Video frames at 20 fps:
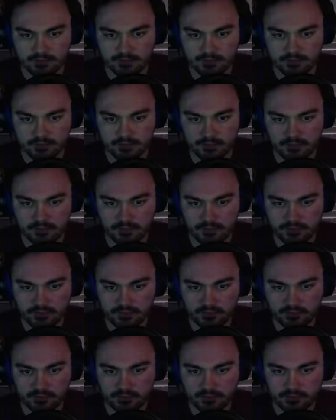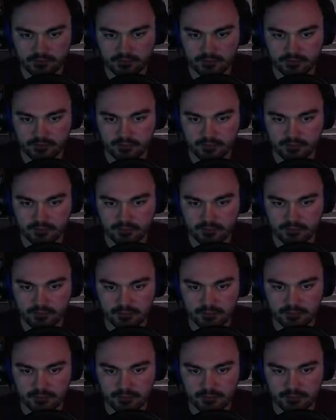
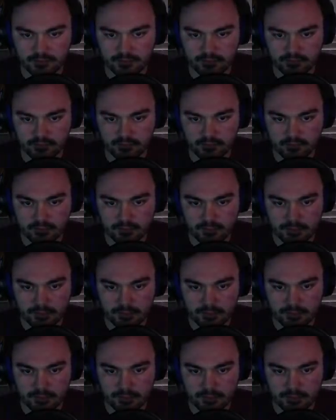No one is speaking in this clip.